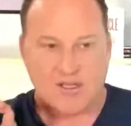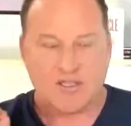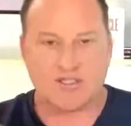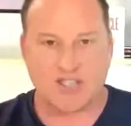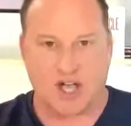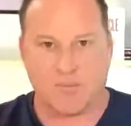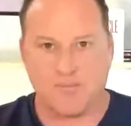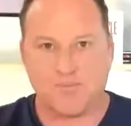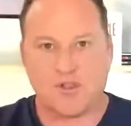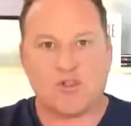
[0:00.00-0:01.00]
So
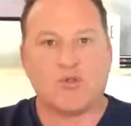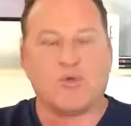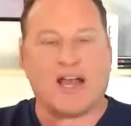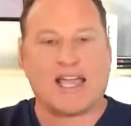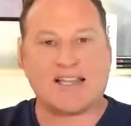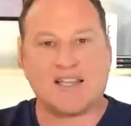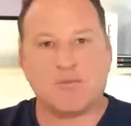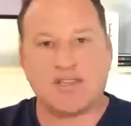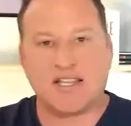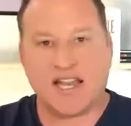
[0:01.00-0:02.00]
when I get done
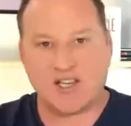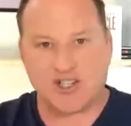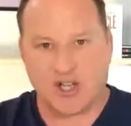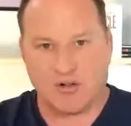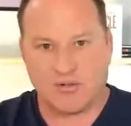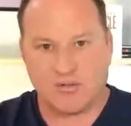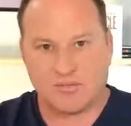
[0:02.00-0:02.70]
with today's show,